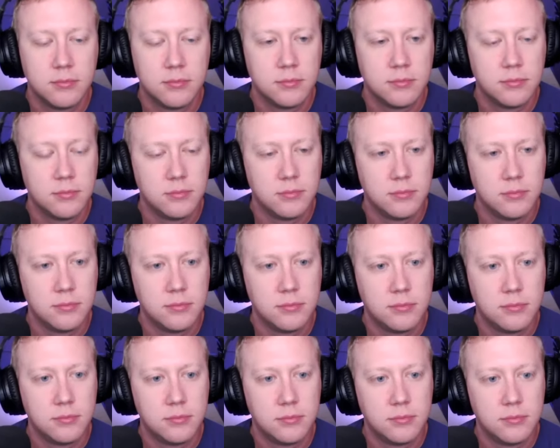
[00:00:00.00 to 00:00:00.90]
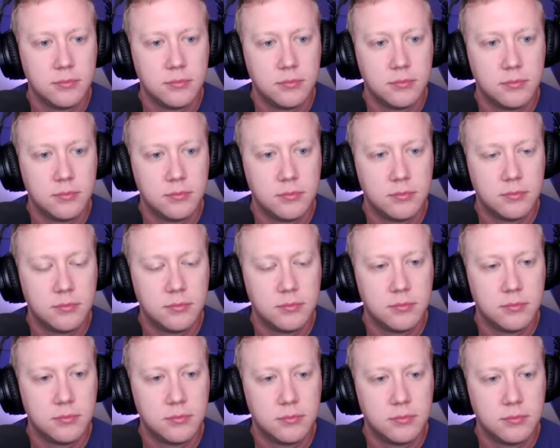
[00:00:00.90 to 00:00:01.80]

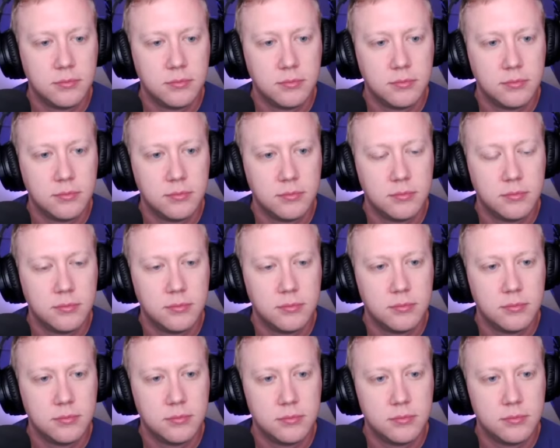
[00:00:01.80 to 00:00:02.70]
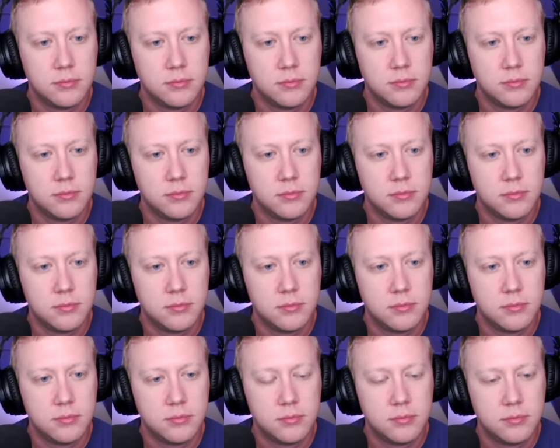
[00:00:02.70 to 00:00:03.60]

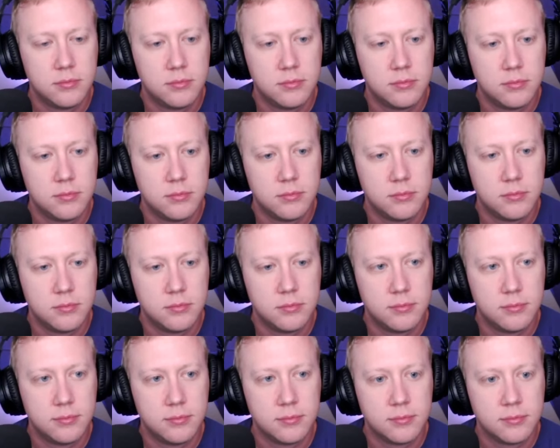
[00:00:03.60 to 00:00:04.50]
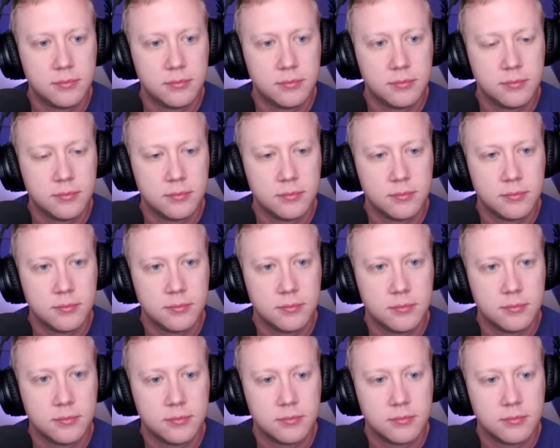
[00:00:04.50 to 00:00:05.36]
This person isn't speaking.